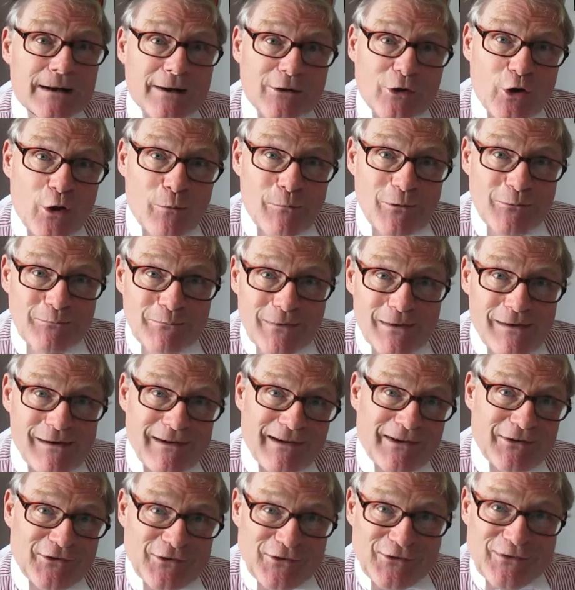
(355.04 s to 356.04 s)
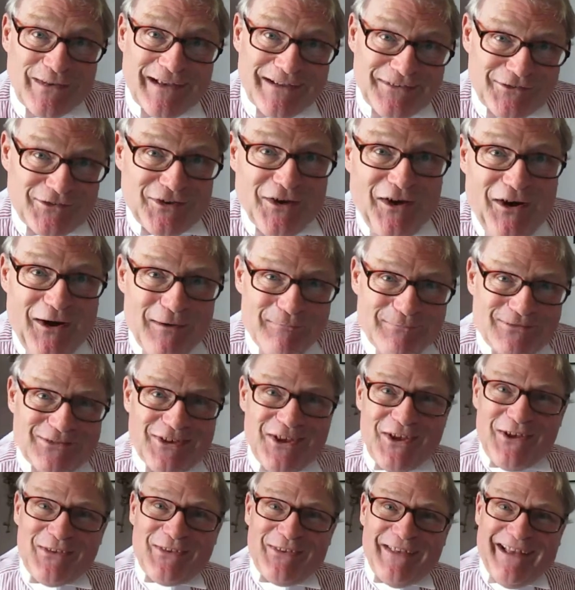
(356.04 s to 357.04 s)
common market at that time.
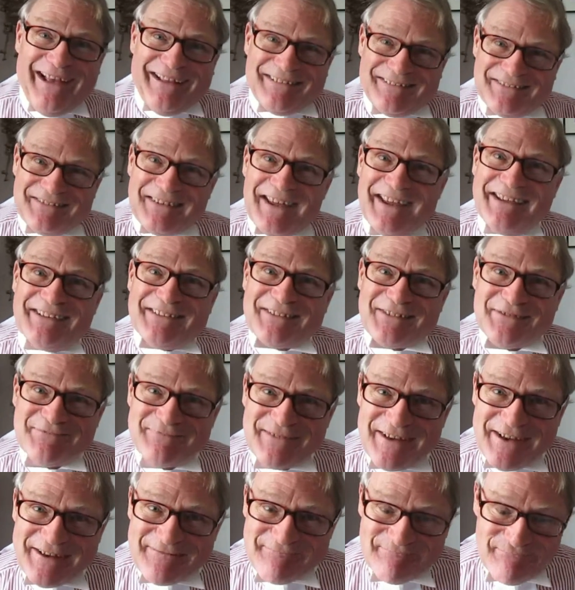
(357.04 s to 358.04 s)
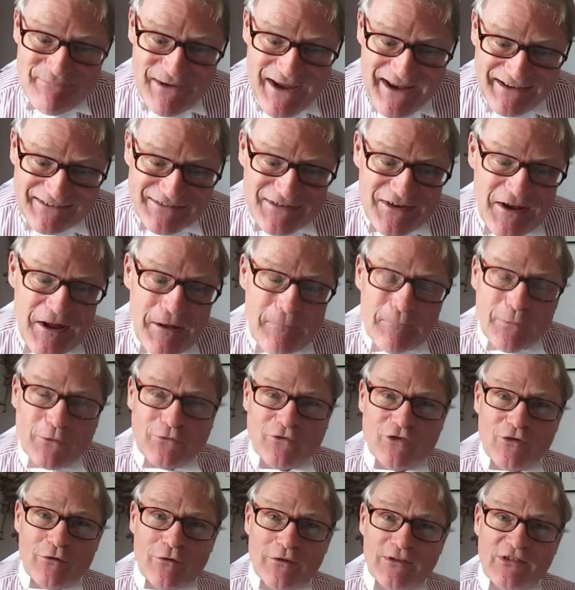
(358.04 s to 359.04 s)
So that dates me a bit.
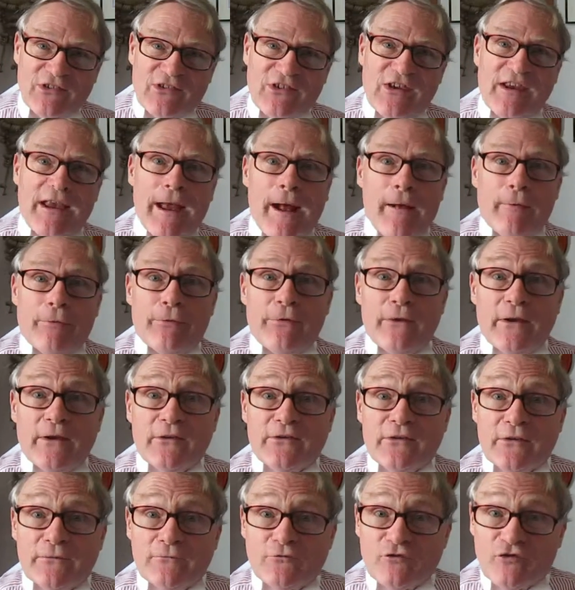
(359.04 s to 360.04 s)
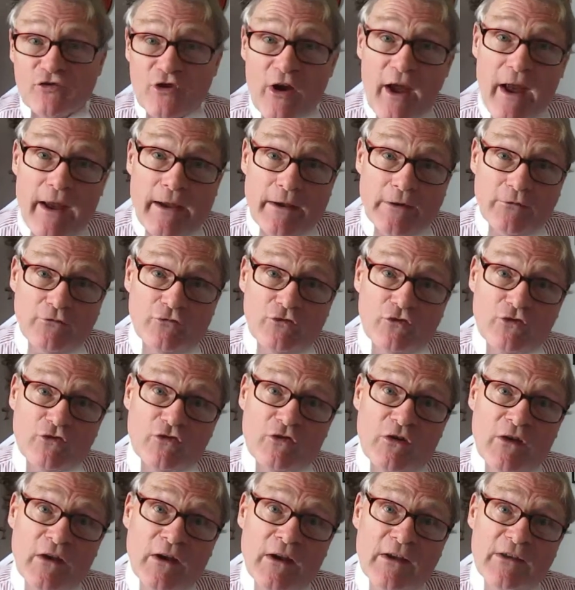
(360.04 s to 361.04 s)
But you can see how things have
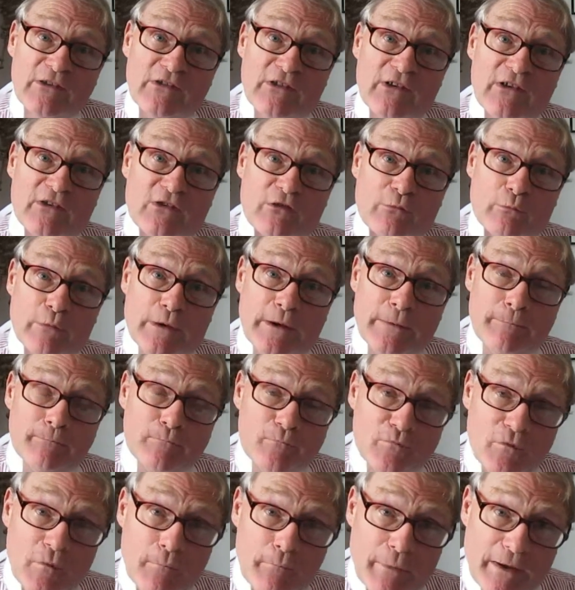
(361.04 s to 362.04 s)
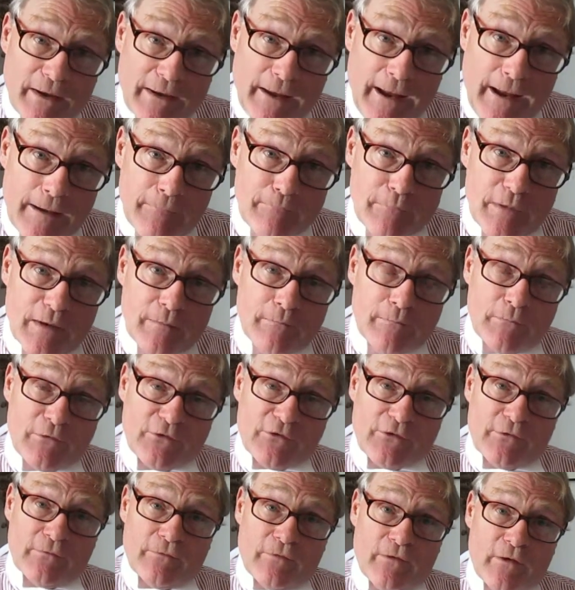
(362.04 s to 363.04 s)
changed since we became
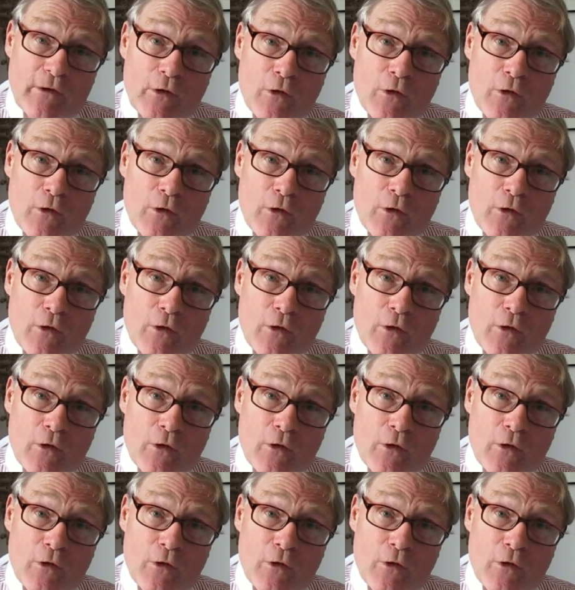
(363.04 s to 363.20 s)
members of the